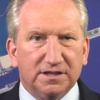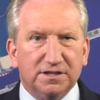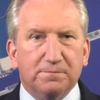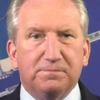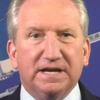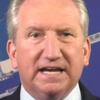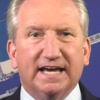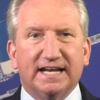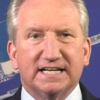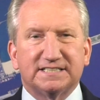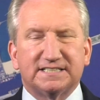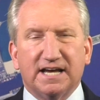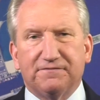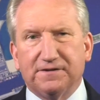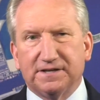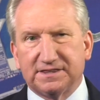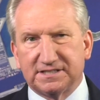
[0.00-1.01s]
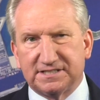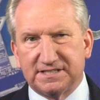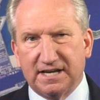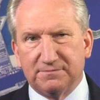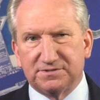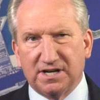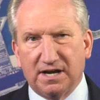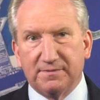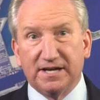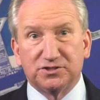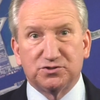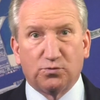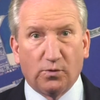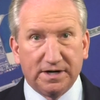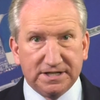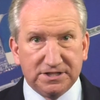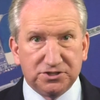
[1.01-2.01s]
The BNSF at the same time had
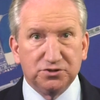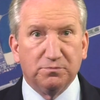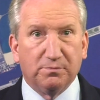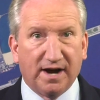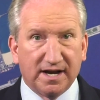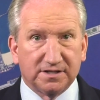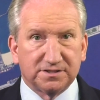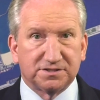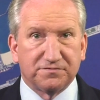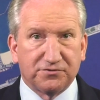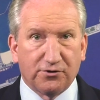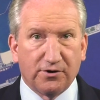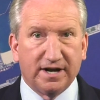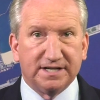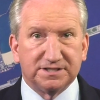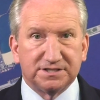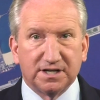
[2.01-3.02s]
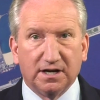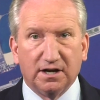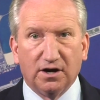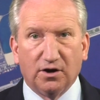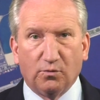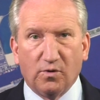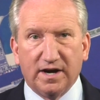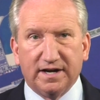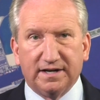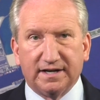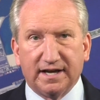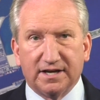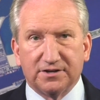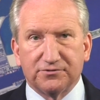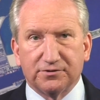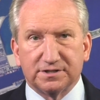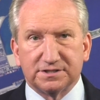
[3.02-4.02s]
22 miles of trains awaiting
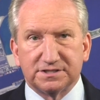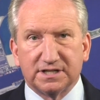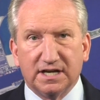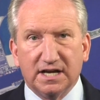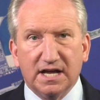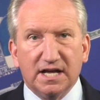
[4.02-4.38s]
entrance.